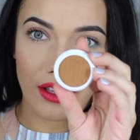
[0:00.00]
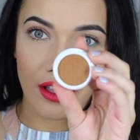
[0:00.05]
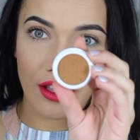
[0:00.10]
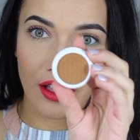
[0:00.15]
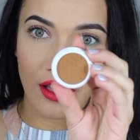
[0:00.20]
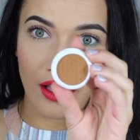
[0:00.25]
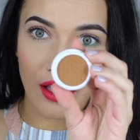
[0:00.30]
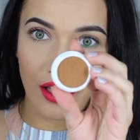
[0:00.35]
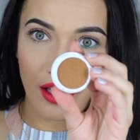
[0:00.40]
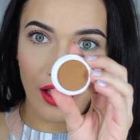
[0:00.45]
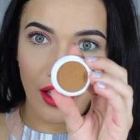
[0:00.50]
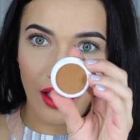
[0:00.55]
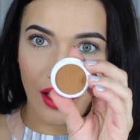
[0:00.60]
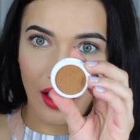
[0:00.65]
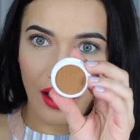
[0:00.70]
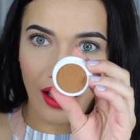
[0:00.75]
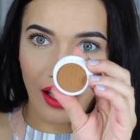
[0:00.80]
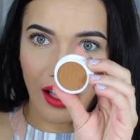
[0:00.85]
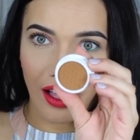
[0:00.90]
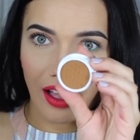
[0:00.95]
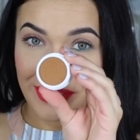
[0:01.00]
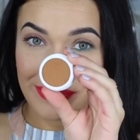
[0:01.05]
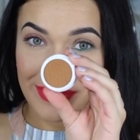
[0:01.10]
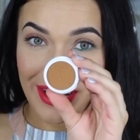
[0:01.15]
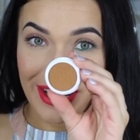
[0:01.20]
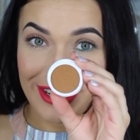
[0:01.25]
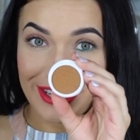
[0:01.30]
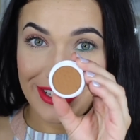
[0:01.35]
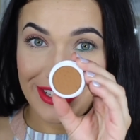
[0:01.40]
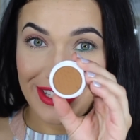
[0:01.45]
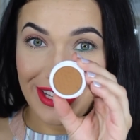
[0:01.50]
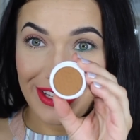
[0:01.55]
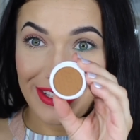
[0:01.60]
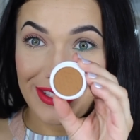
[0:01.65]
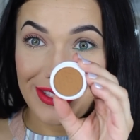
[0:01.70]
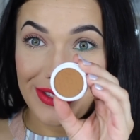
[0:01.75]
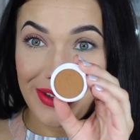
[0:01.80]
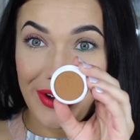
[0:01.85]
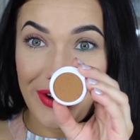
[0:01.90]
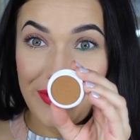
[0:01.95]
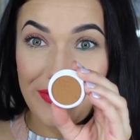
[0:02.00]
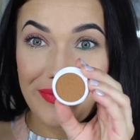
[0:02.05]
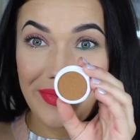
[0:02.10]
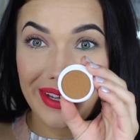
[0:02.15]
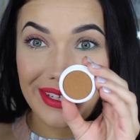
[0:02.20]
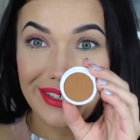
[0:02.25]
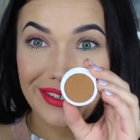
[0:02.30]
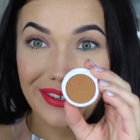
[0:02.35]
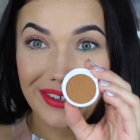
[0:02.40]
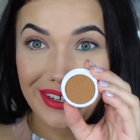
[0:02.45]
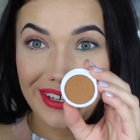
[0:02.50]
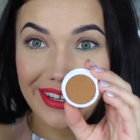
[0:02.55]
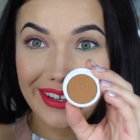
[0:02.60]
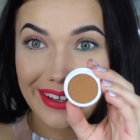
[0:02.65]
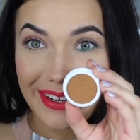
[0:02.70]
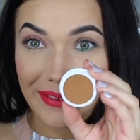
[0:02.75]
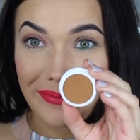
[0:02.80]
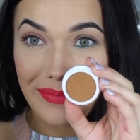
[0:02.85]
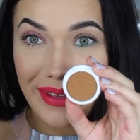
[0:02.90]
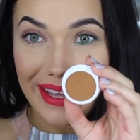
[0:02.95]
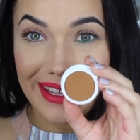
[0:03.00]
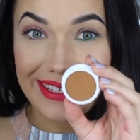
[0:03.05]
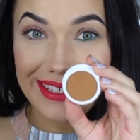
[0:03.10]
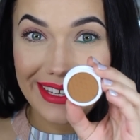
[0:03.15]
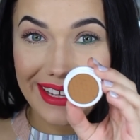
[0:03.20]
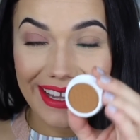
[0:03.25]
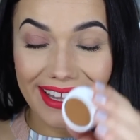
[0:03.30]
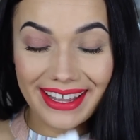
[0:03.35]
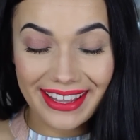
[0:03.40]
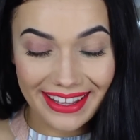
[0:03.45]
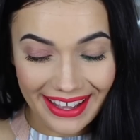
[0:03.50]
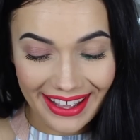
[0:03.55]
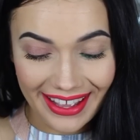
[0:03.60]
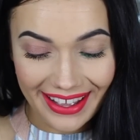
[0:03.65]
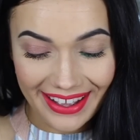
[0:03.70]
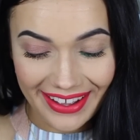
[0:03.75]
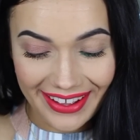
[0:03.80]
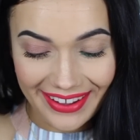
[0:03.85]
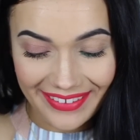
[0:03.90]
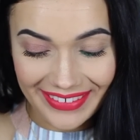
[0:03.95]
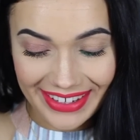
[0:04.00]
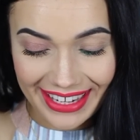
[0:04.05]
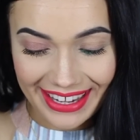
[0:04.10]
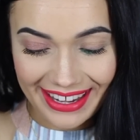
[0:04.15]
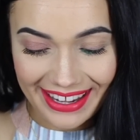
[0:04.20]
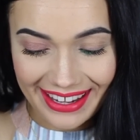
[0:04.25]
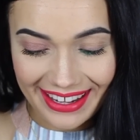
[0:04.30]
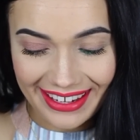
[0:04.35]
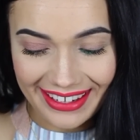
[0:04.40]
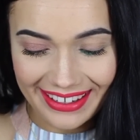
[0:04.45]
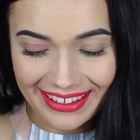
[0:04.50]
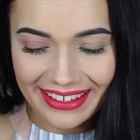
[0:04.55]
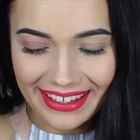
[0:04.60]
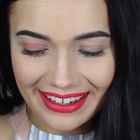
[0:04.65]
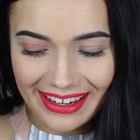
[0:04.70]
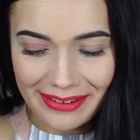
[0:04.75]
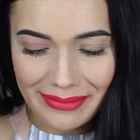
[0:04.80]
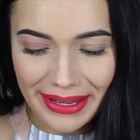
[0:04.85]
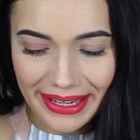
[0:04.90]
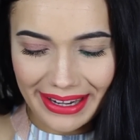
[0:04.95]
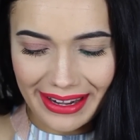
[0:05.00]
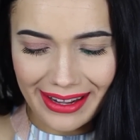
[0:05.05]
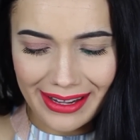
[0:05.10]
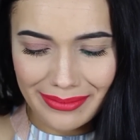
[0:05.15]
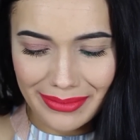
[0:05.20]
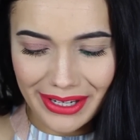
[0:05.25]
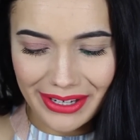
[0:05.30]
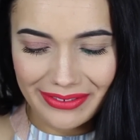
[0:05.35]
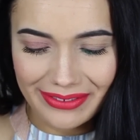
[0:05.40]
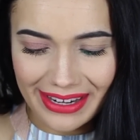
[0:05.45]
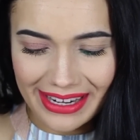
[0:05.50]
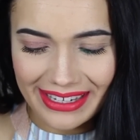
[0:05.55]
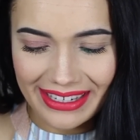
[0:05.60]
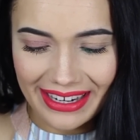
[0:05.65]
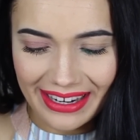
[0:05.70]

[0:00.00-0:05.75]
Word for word: Ugh. Oh my gosh, it's like so mustardy and amazing. Oh my god. Get on my eyeball right